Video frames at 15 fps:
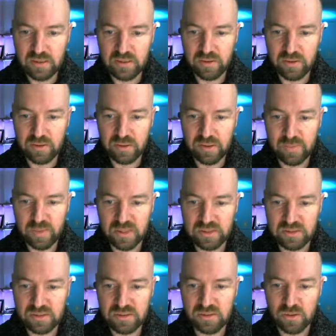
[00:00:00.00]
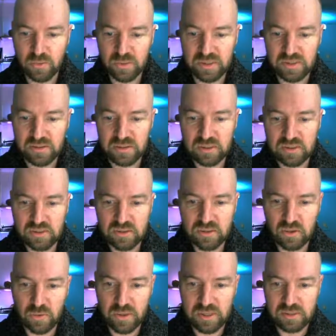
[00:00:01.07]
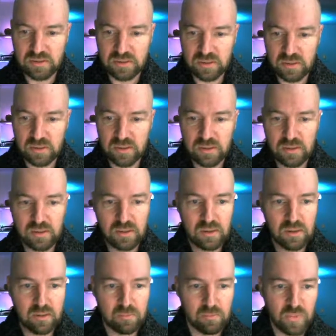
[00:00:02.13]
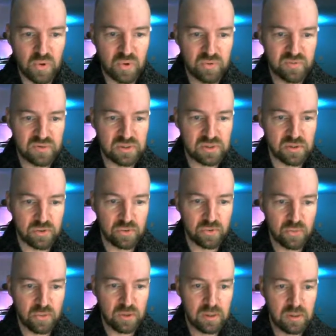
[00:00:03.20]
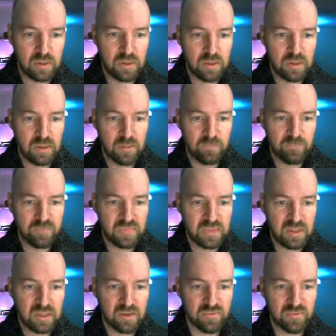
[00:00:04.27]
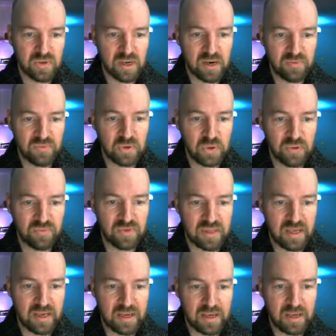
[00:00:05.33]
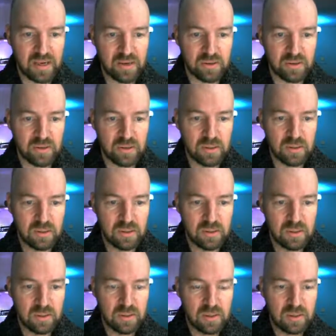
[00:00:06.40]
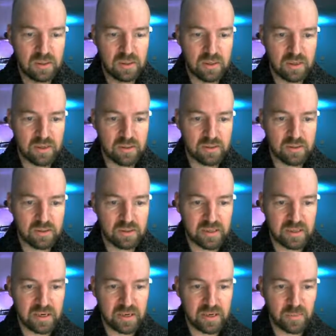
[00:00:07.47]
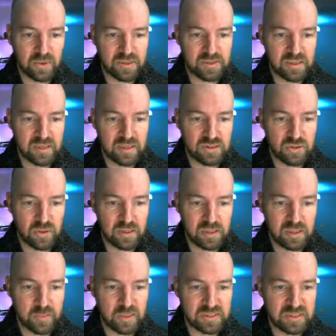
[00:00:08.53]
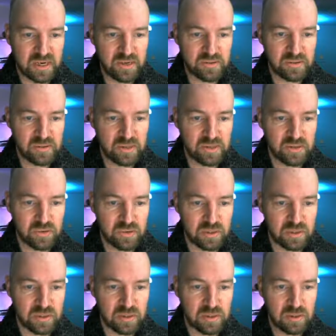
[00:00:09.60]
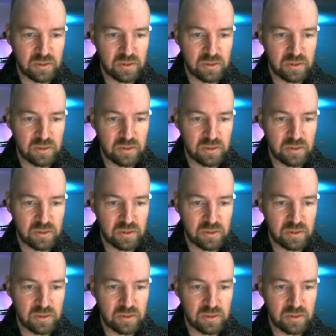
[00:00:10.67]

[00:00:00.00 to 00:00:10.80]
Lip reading: the limits to which this joint moves to if we hover over that angle and click on where it says joint limits. I also think you can,